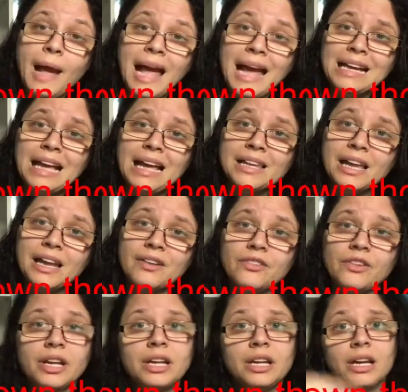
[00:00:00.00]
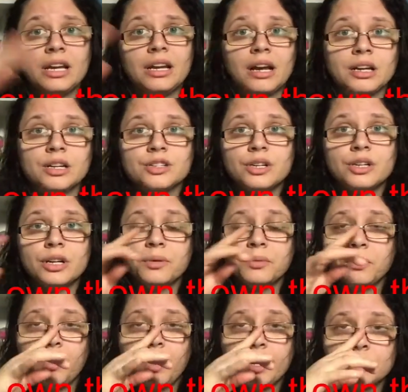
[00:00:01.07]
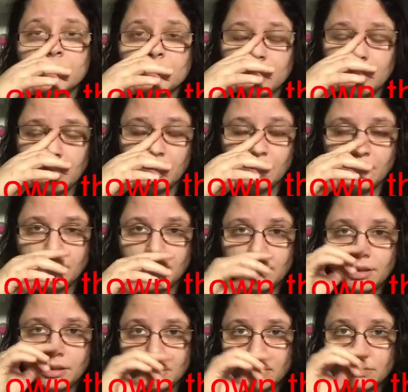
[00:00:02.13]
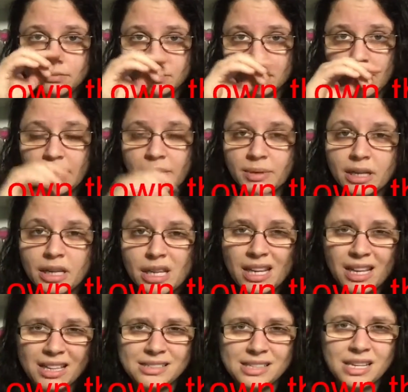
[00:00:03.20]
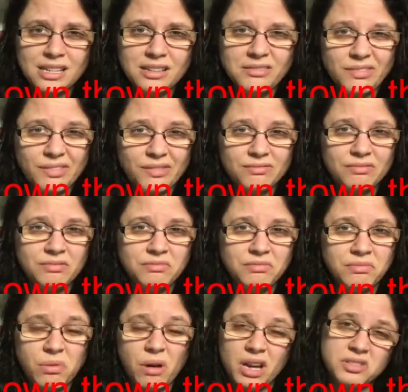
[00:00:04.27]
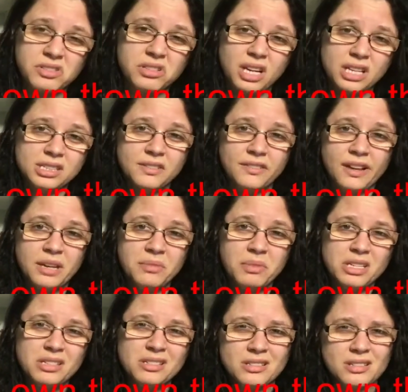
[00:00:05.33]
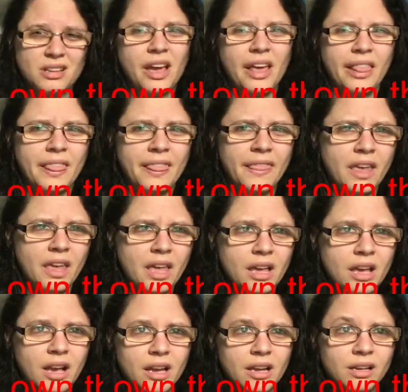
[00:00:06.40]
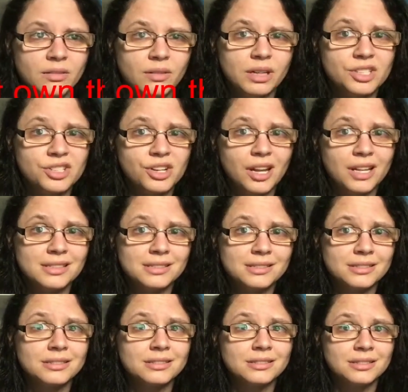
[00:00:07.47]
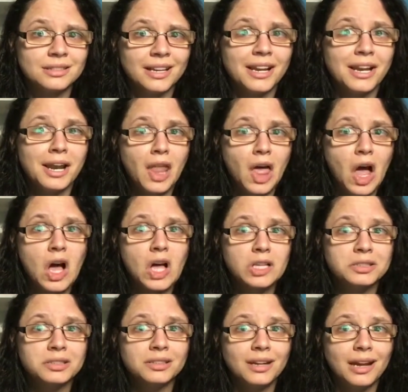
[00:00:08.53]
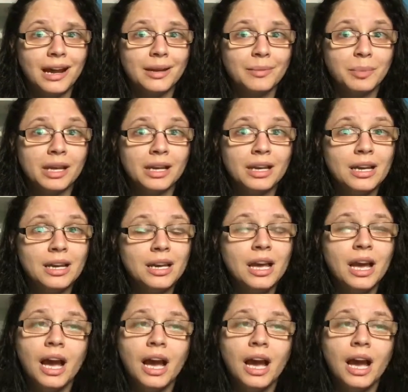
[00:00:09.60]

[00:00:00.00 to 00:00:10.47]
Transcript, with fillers: manga that I read and actually watch the anime, because I did watch lots of animes. I think I watched lots and lots of anime.